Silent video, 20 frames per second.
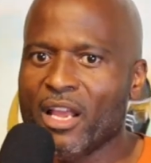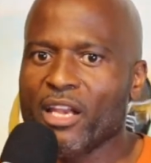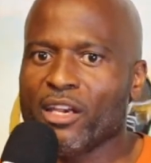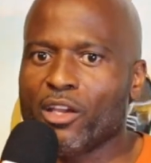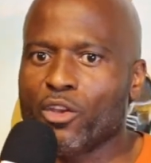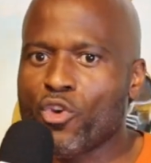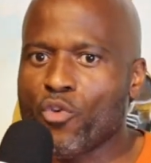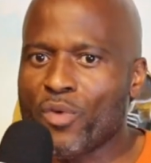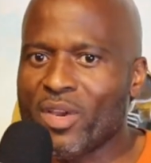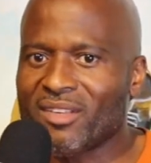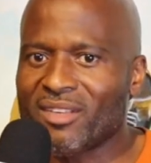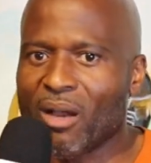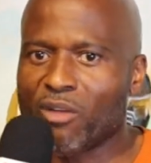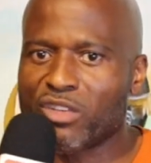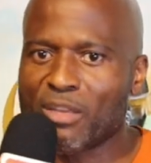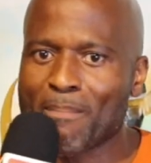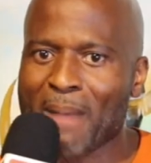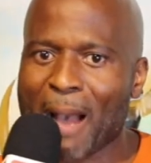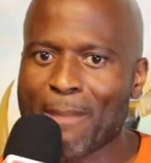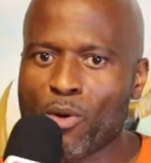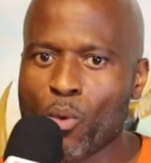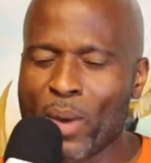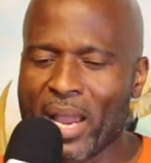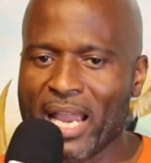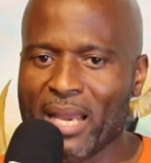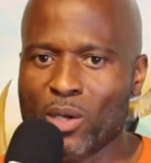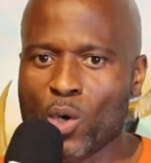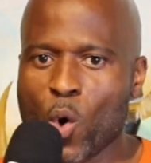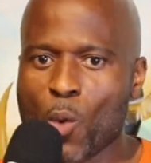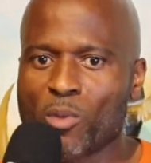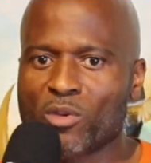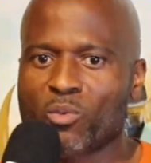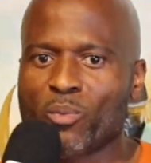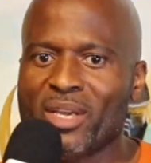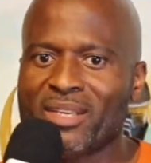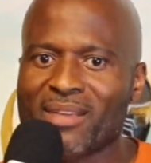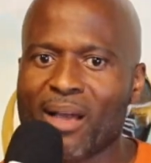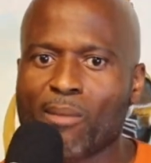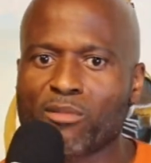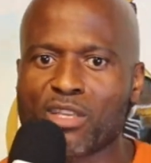Then you reach out to Baba Wade Nobles.
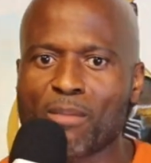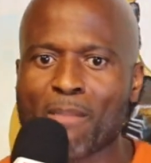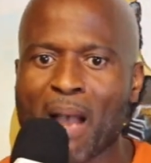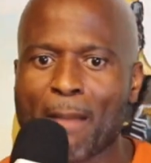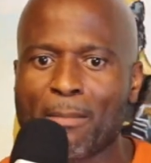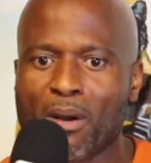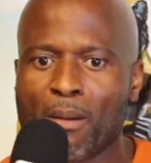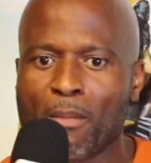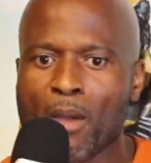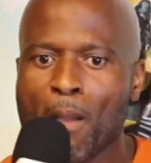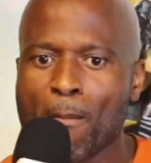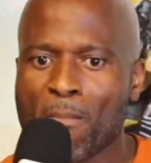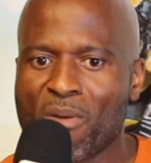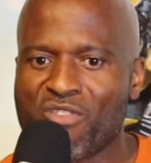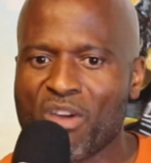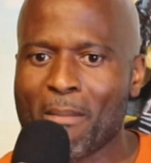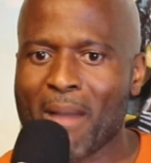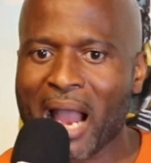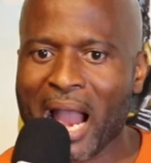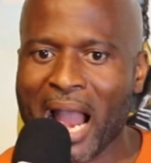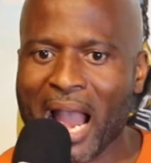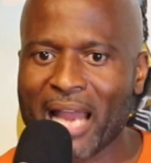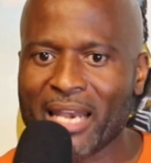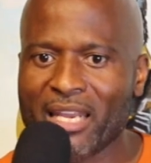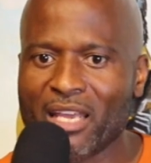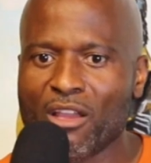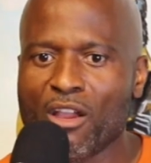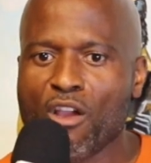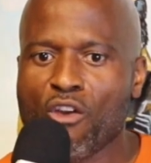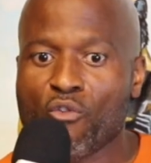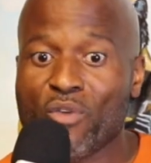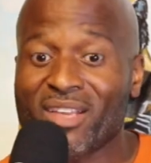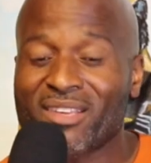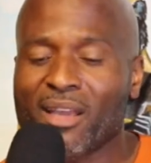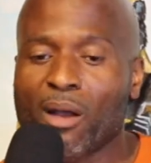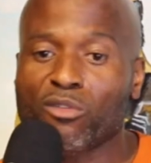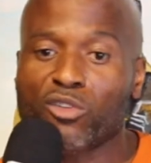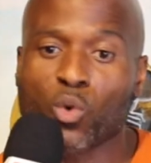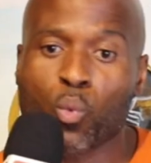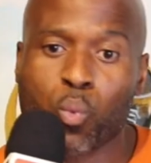Reach out to Mama Marima Ani. Reach
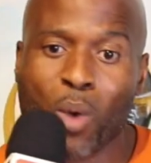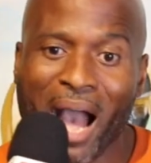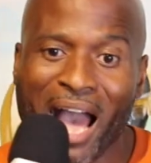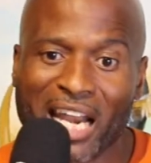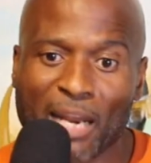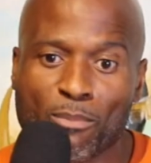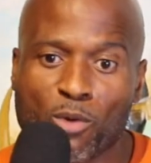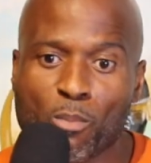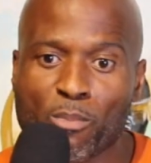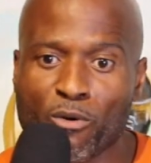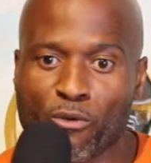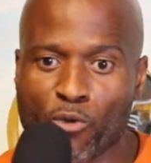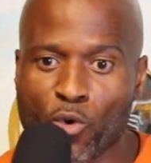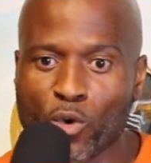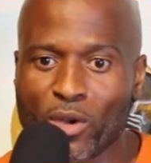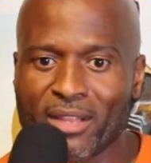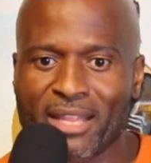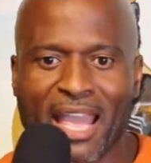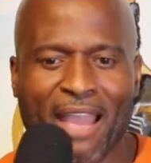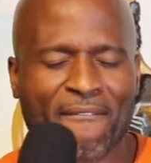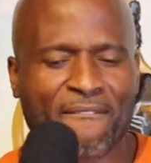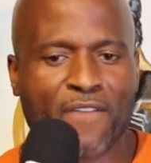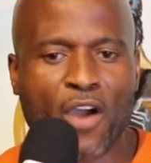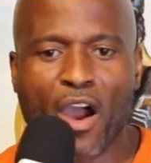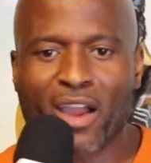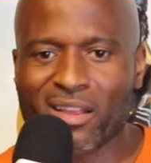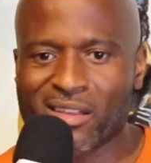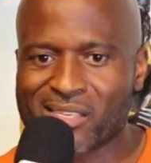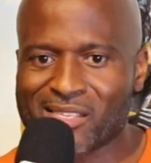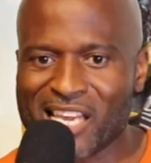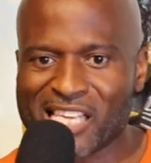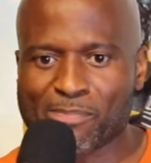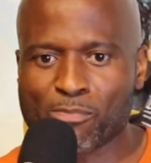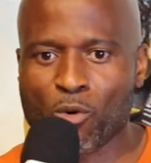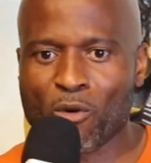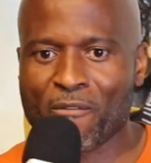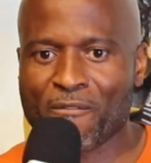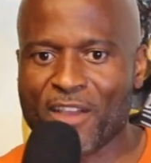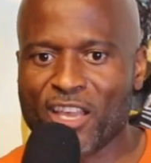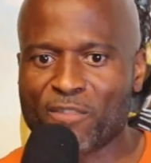out to Wilder Mubarudi. They're very
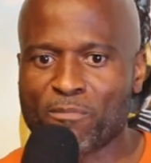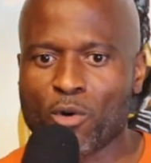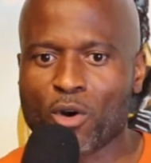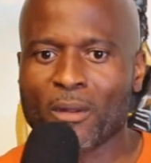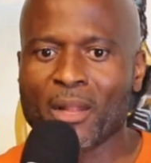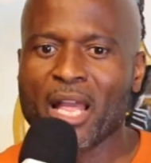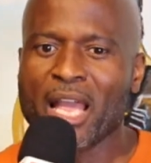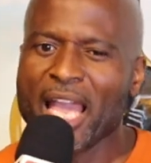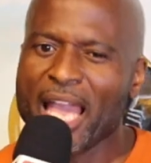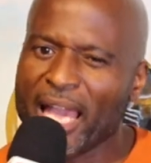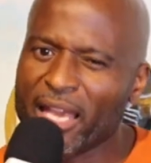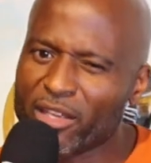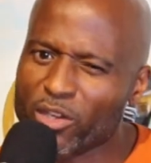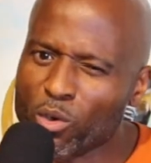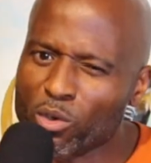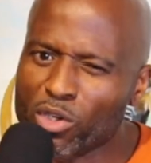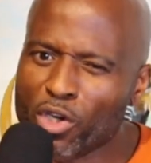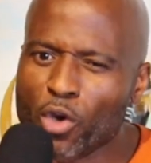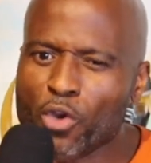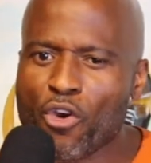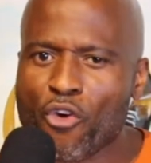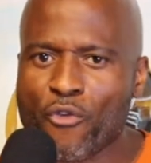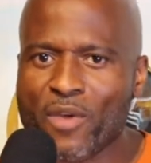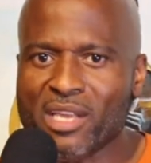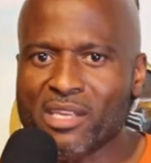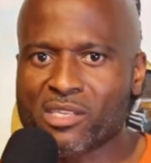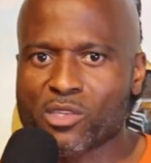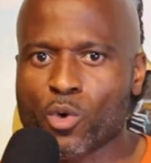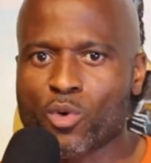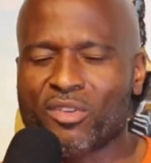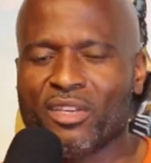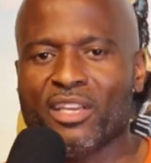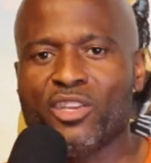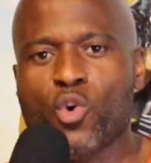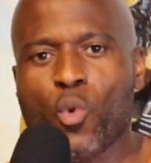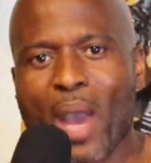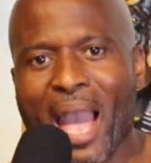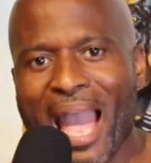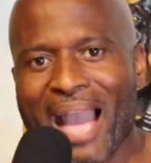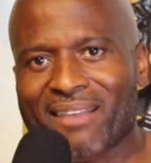accessible on Facebook. And you do your research and
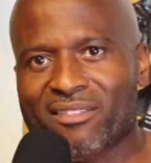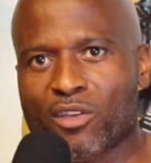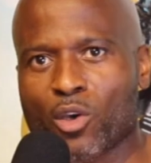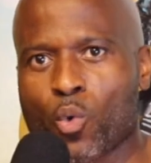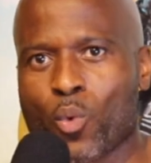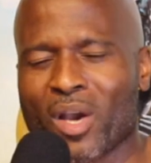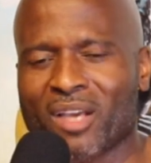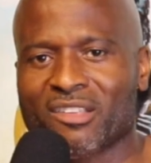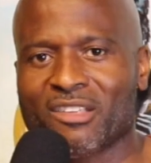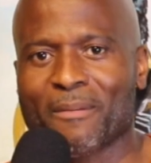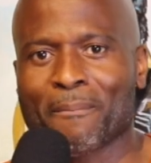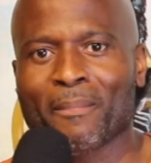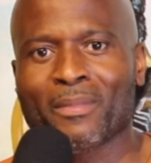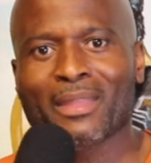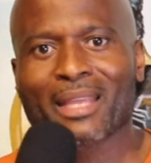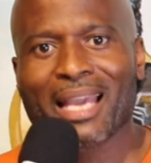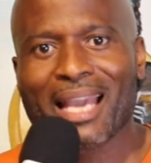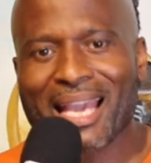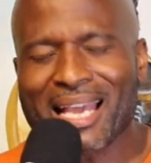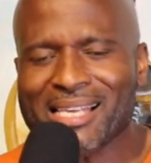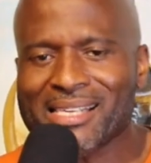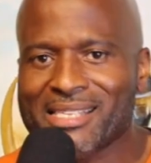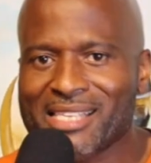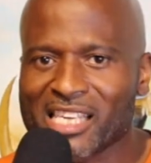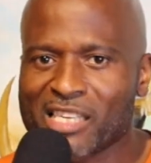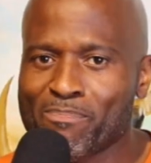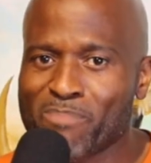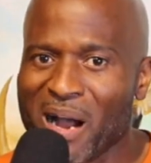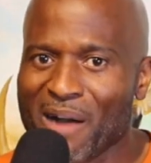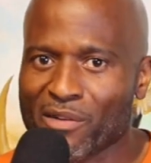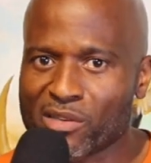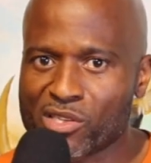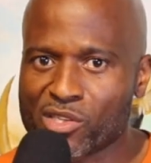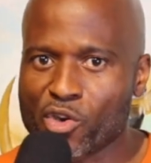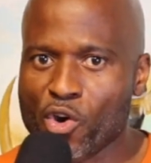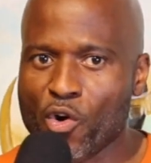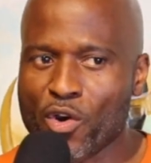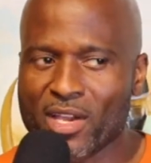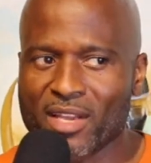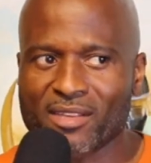you ask the question, is this brother
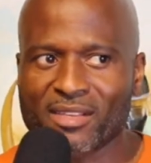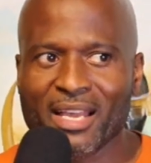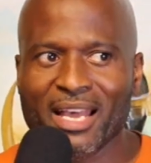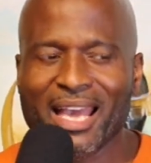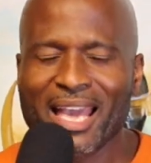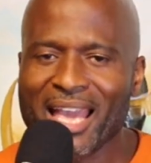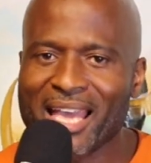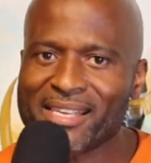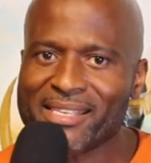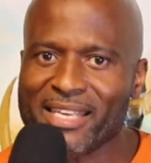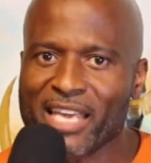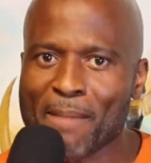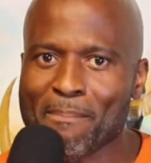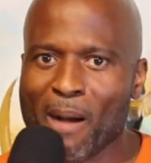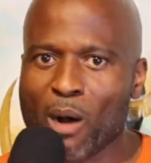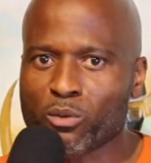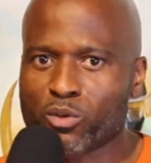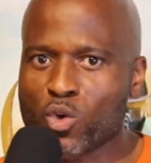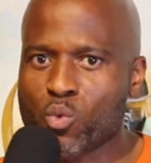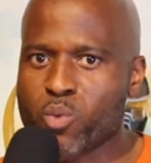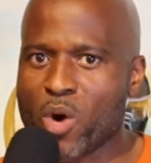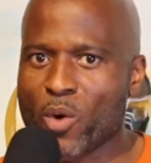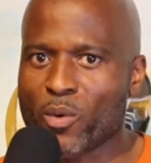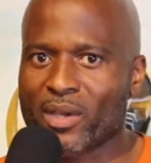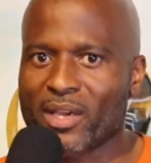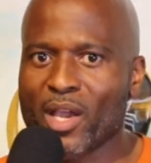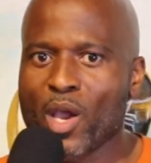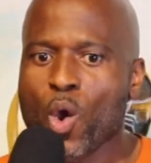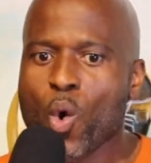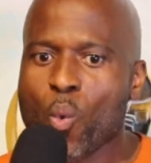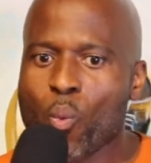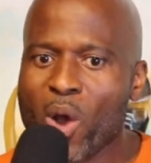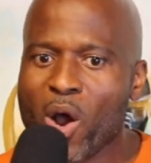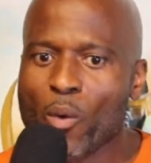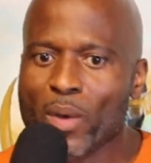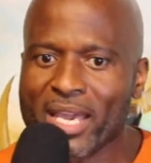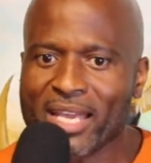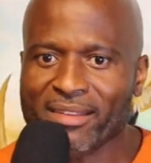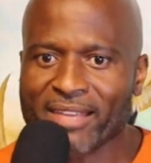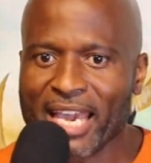serious? Is he about the work?
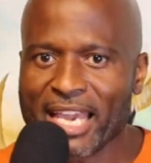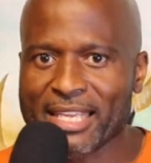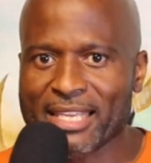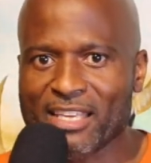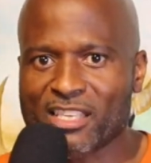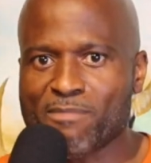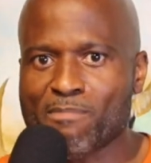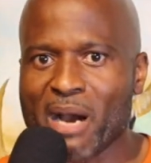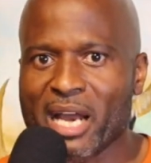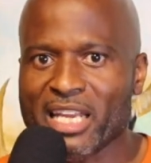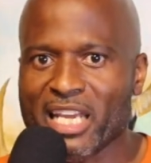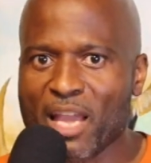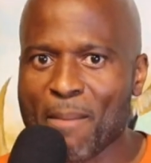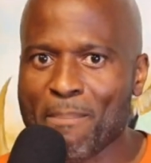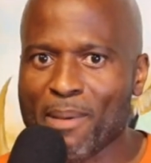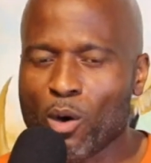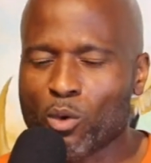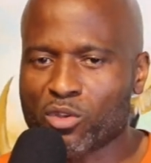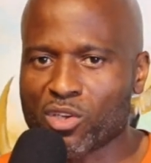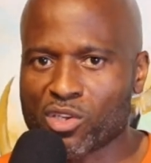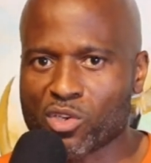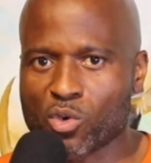Will he take this money and build the